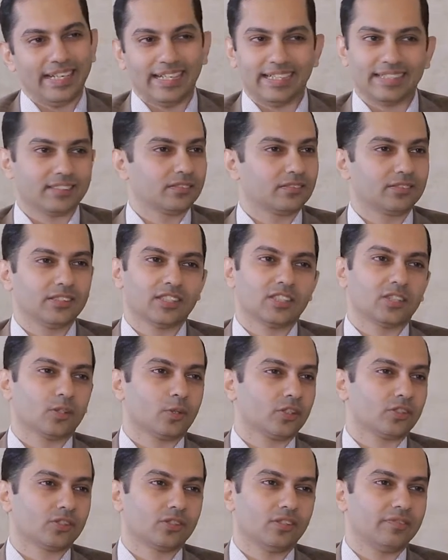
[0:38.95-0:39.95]
It's just
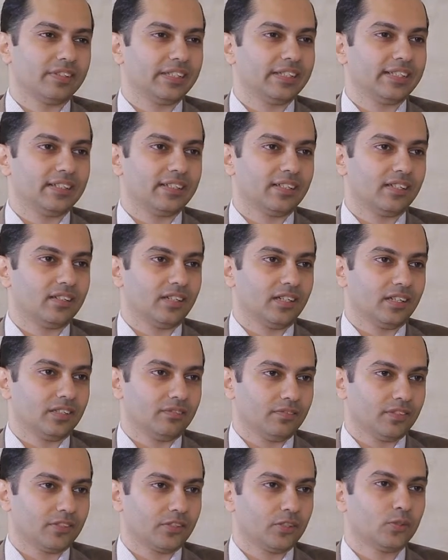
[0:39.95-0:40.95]
a question of intent and
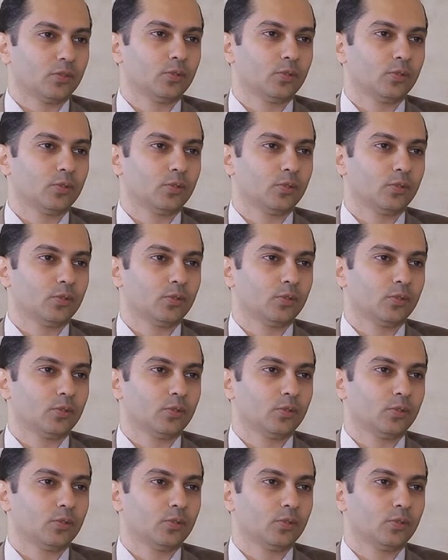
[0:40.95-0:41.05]
hard work.